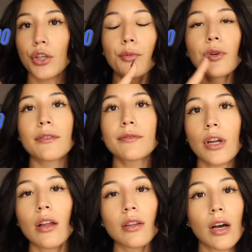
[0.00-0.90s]
you would have
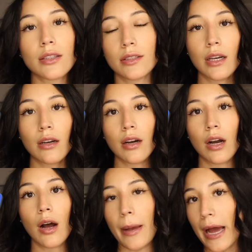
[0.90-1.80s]
not lost
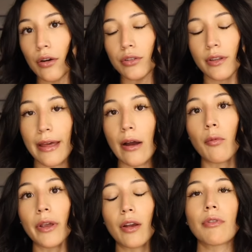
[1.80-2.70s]
a that
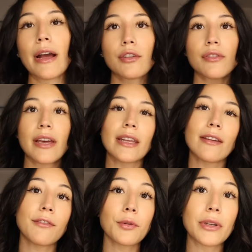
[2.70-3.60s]
week rather than
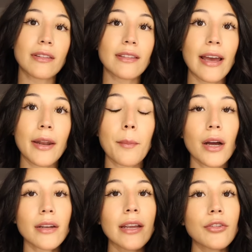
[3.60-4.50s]
if you instead
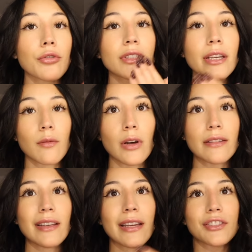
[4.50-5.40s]
Monday, Tuesday, and
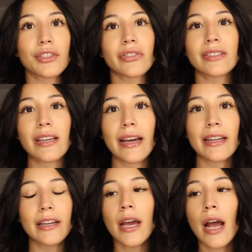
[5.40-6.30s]
Wednesday just
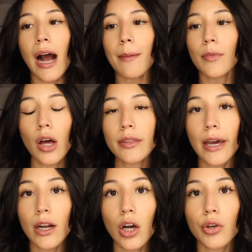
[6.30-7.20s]
decided I'm not
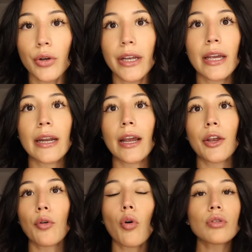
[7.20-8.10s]
that hungry and I,
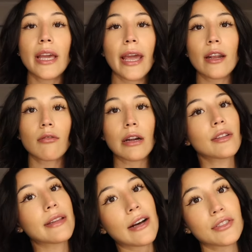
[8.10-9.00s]
you only ate around
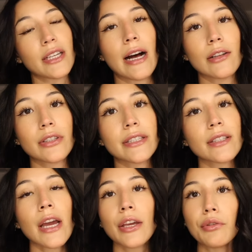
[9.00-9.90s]
a thousand calories,
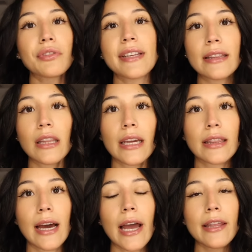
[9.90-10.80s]
you stayed like
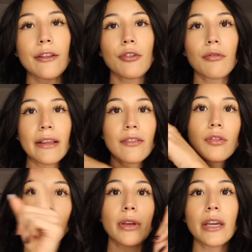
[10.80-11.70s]
that, and then the rest of
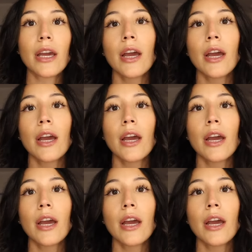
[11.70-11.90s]
the week